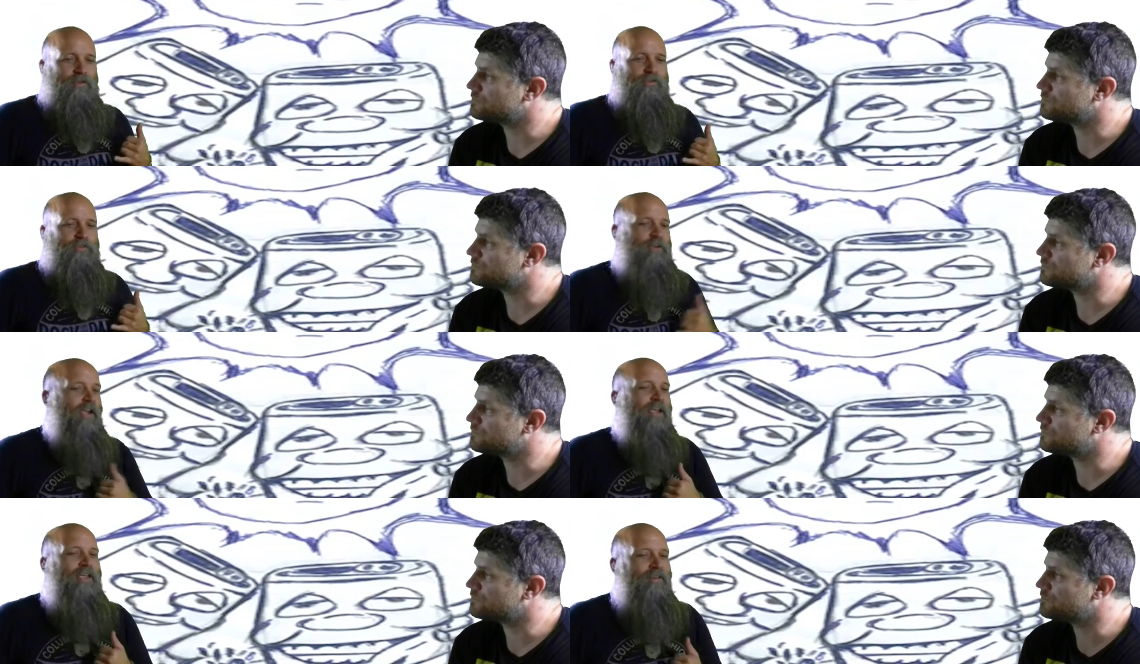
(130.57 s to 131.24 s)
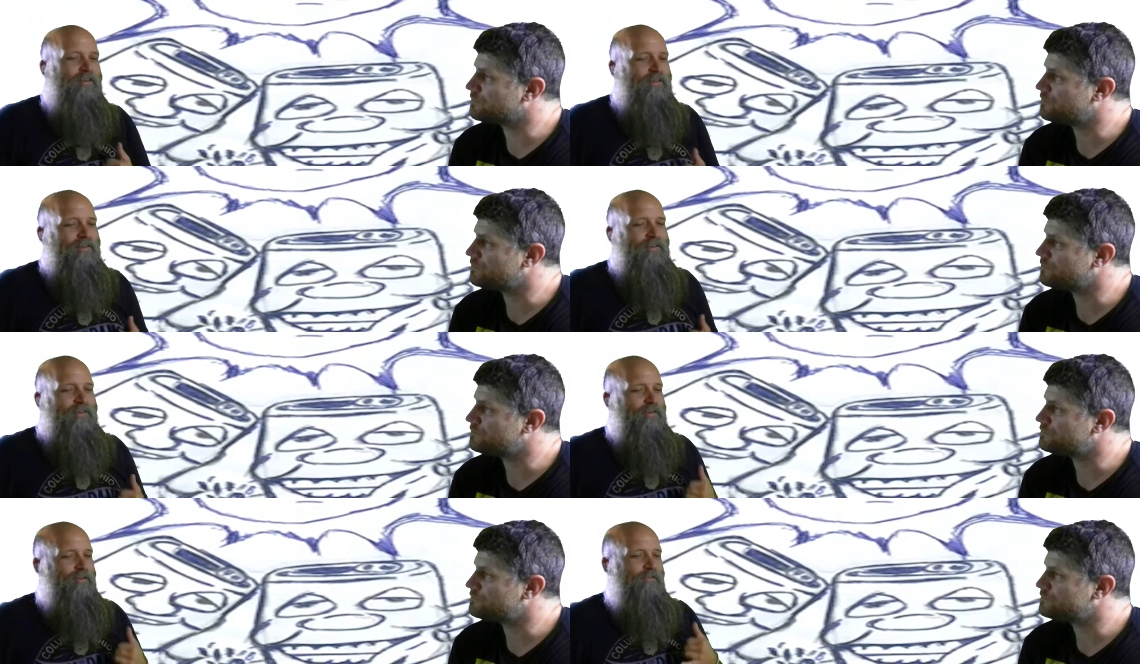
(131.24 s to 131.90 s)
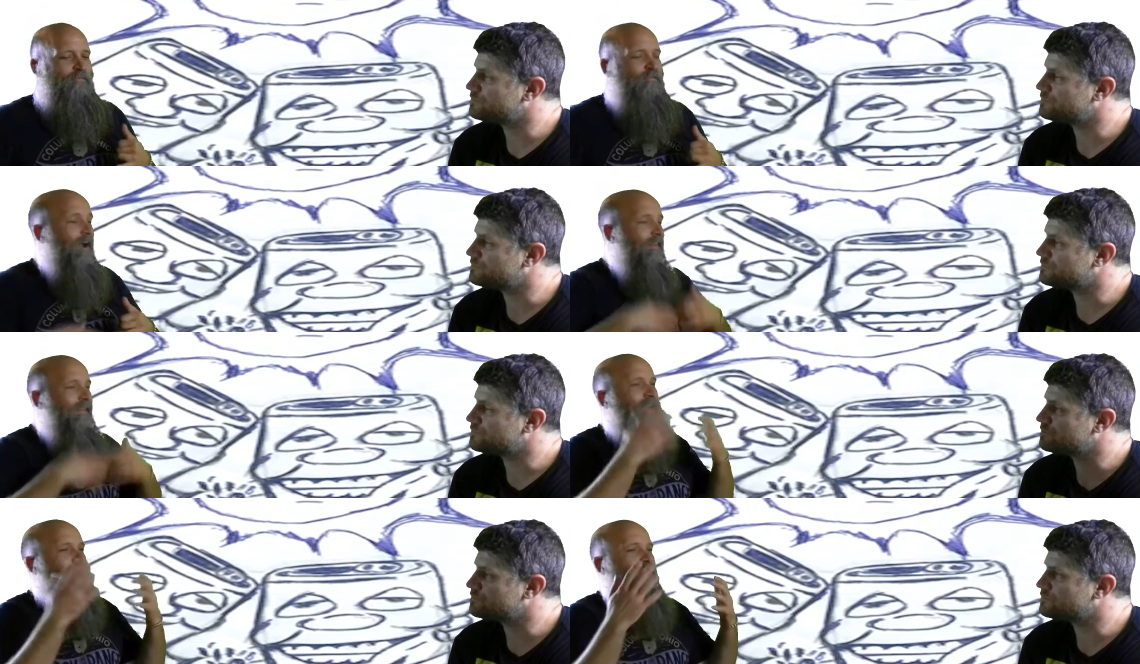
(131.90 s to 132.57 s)
Speaker 1: Chicken
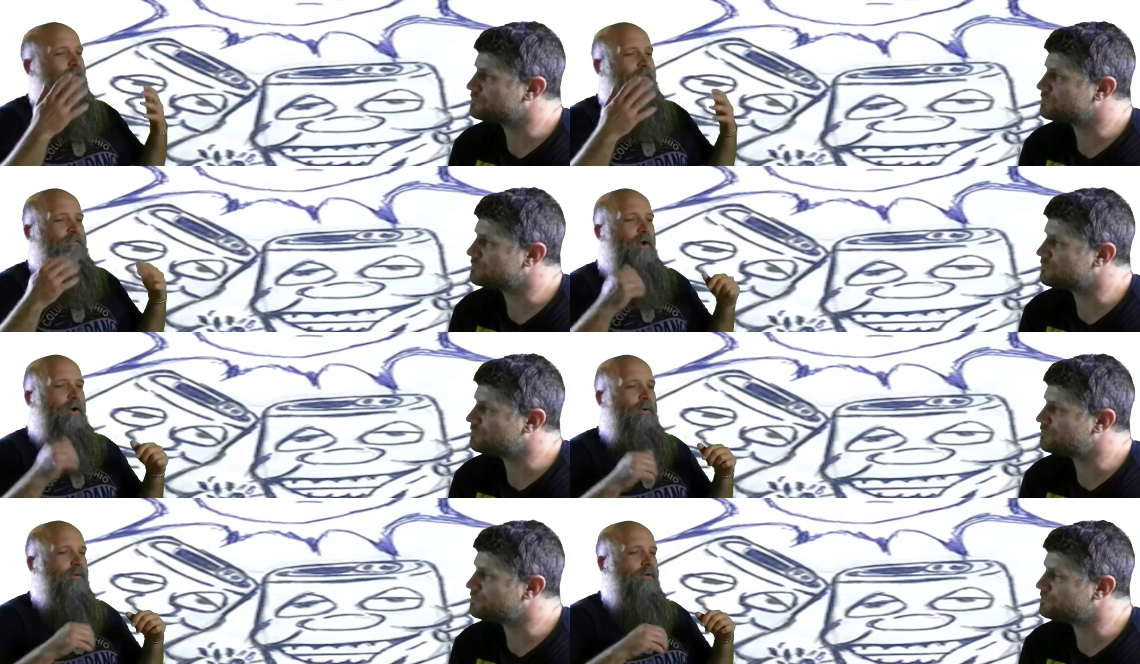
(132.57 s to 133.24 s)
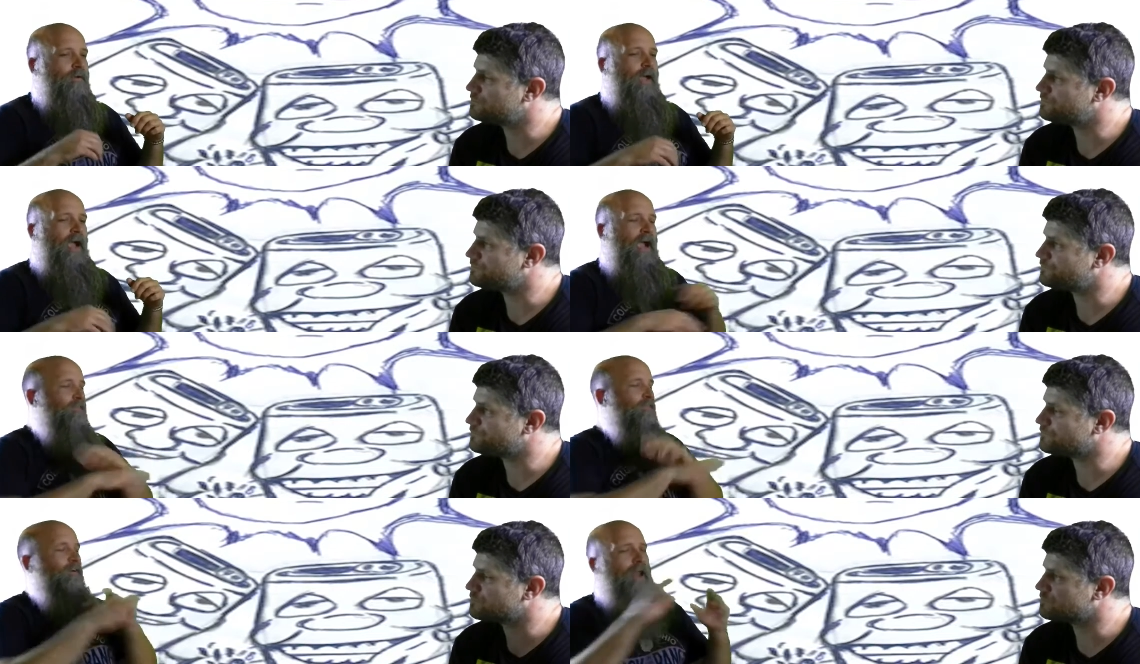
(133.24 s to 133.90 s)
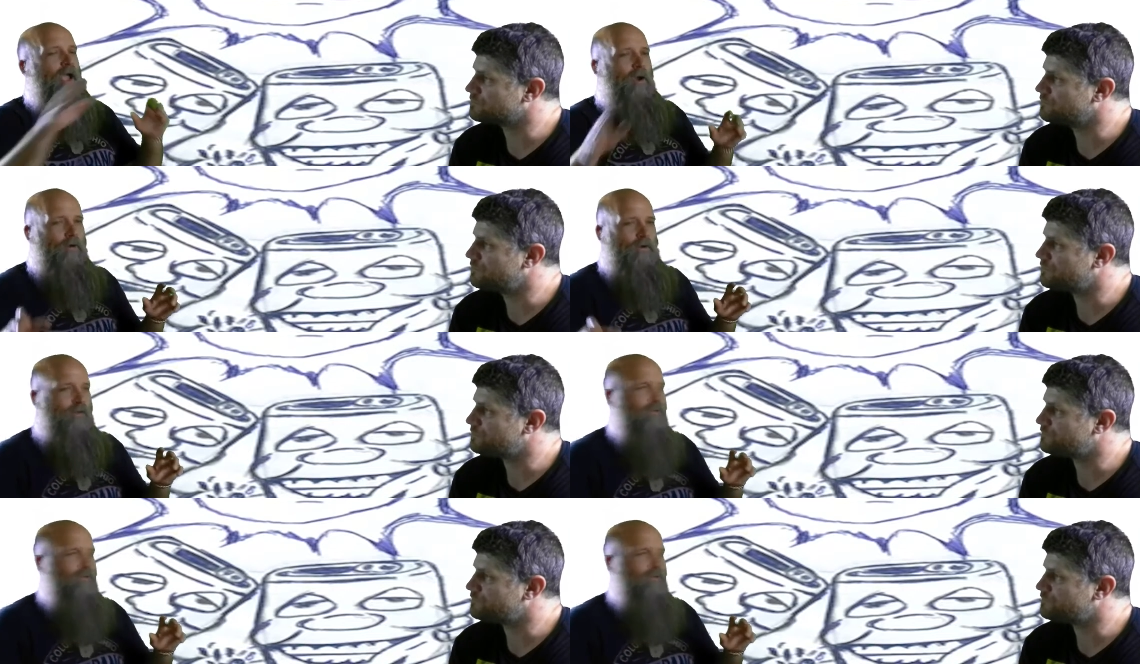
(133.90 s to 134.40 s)
finally gets on the phone after an hour to